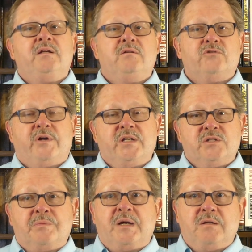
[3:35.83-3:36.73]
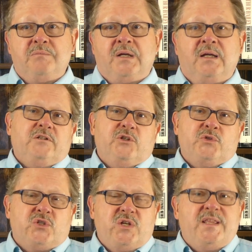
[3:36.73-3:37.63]
trends might be. You
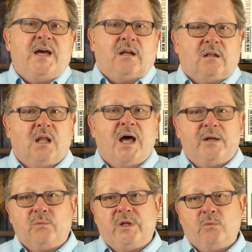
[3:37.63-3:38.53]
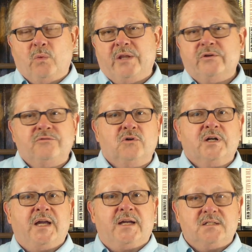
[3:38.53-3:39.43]
see that a lot when weather
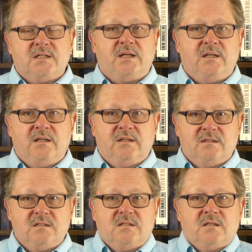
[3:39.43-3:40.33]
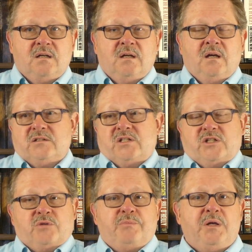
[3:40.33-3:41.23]
forecasting is
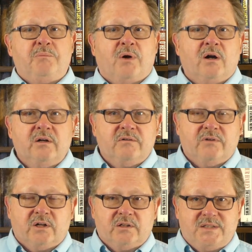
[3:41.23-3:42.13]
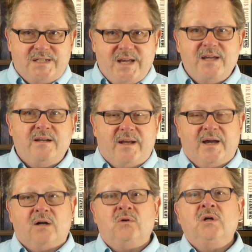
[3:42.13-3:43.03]
such a big part of our day
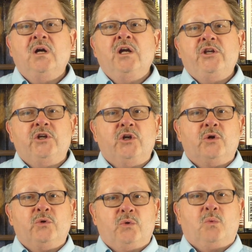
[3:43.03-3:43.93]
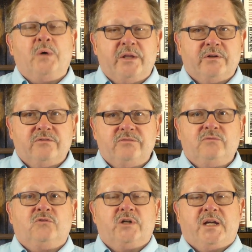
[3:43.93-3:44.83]
now. You go to a weather
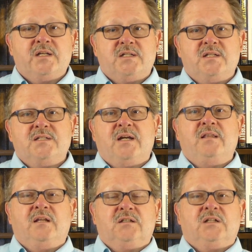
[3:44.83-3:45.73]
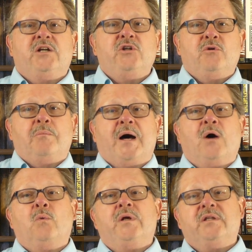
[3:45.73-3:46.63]
forecasting site and they'll tell you
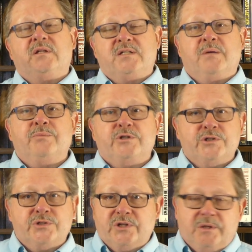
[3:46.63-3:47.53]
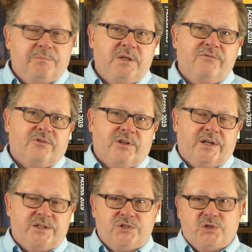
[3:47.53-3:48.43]
about what the temperature is going to be for the
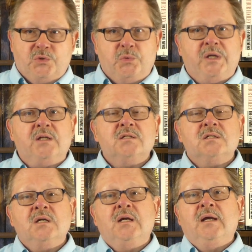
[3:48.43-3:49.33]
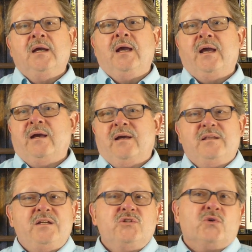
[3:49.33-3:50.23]
next 2 weeks. And
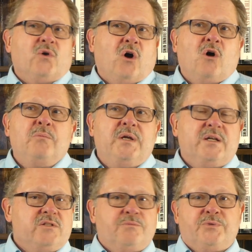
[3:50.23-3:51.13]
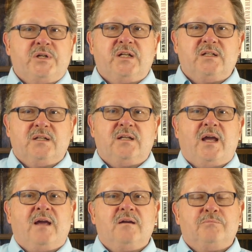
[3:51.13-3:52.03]
these are all because of
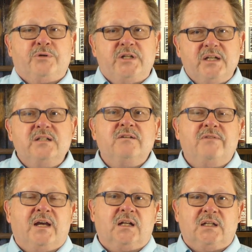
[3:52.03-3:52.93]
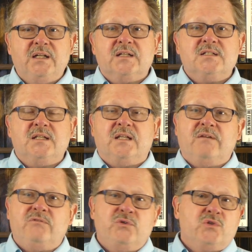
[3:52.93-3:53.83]
predictive analytics that
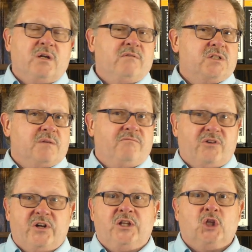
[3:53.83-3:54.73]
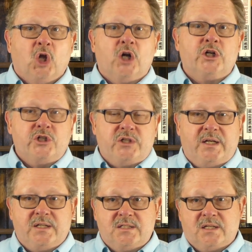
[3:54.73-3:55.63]
they've used on some very large
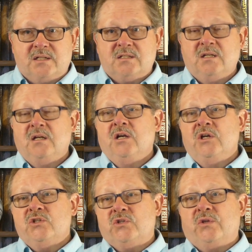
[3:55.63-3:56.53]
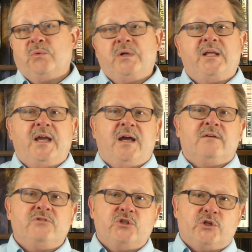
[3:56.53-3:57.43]
data sets, so that when they
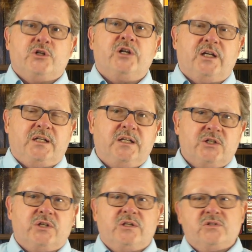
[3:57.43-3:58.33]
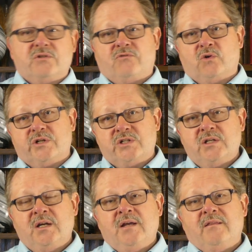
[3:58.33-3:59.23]
have certain conditions, of course,
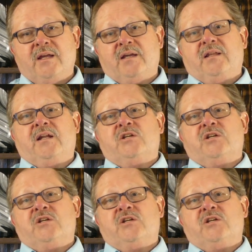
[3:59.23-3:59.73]
they can then